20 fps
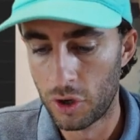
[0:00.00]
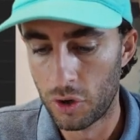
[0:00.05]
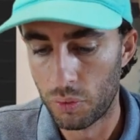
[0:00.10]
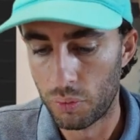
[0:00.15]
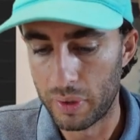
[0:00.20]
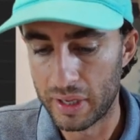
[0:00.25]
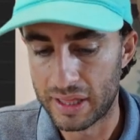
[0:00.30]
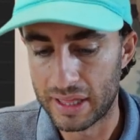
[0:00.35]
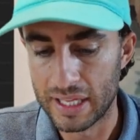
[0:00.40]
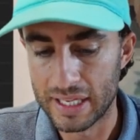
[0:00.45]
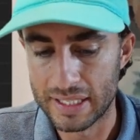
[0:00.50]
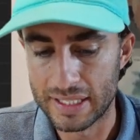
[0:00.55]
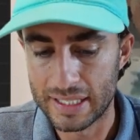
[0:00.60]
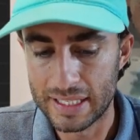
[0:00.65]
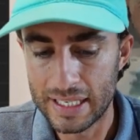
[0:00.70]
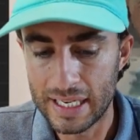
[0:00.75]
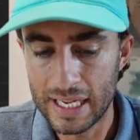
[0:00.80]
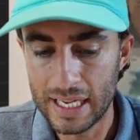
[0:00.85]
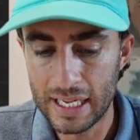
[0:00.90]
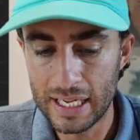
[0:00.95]
with this
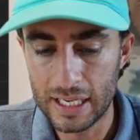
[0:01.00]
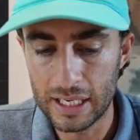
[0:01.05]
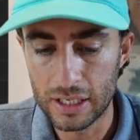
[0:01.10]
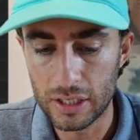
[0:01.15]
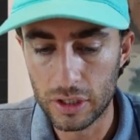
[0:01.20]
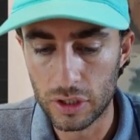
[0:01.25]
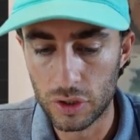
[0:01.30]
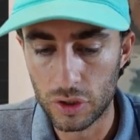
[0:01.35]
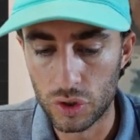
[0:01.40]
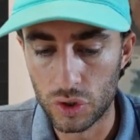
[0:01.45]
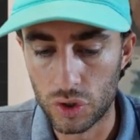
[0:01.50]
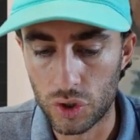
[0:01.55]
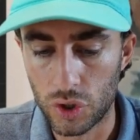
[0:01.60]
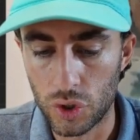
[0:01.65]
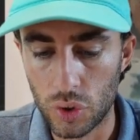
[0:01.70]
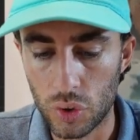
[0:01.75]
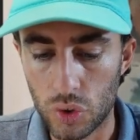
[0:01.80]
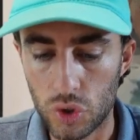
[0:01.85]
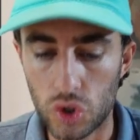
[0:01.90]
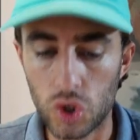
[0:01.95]
need
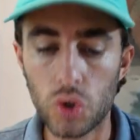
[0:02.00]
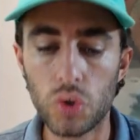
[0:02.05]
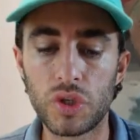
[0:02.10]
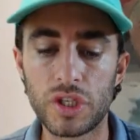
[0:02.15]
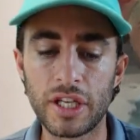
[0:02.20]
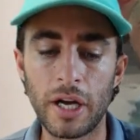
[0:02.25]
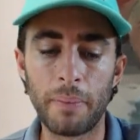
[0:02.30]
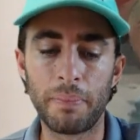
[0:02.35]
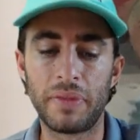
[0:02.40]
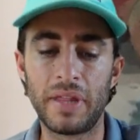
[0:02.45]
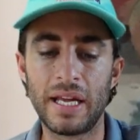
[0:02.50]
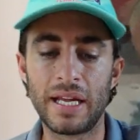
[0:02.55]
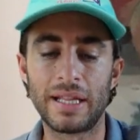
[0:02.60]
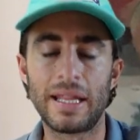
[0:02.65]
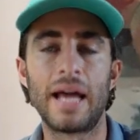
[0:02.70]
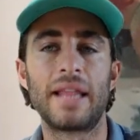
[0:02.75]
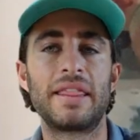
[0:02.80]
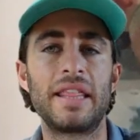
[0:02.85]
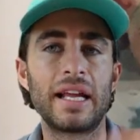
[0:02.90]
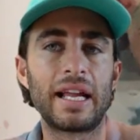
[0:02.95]
to do something
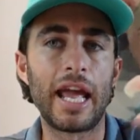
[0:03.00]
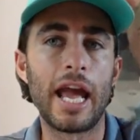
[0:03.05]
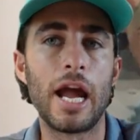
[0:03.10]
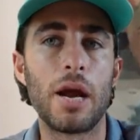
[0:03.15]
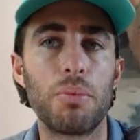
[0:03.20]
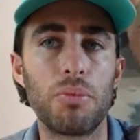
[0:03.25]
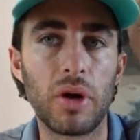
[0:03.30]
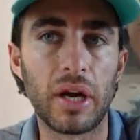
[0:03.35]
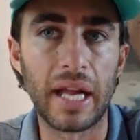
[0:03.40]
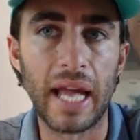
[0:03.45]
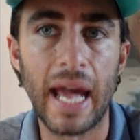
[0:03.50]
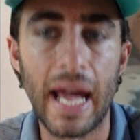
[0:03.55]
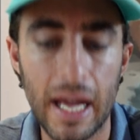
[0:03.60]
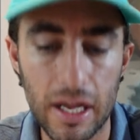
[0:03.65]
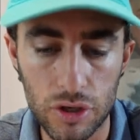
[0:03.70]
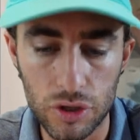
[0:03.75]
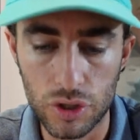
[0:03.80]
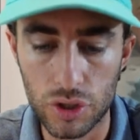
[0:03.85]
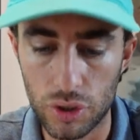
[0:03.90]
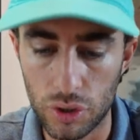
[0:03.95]
that the camera
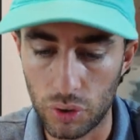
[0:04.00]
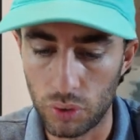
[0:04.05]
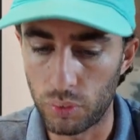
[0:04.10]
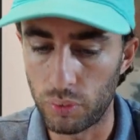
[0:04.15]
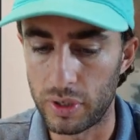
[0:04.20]
can't do,